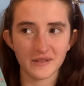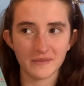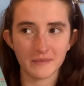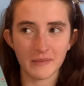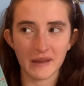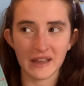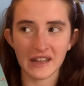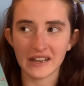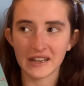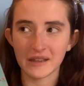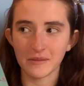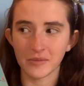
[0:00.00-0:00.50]

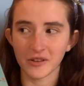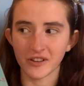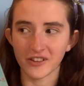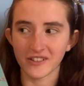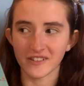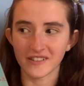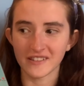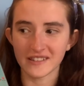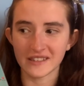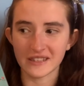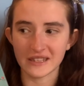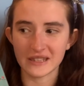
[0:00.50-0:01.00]
mainly
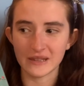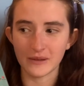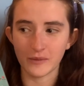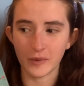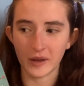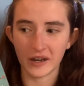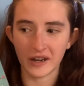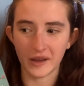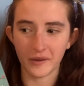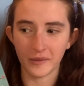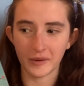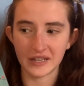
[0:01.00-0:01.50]
because
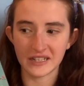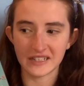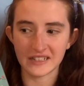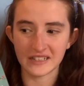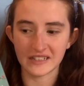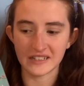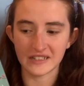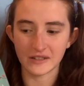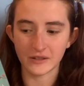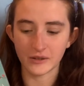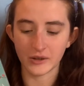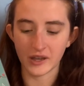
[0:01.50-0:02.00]
when I went
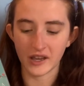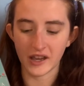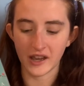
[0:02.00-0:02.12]
into it,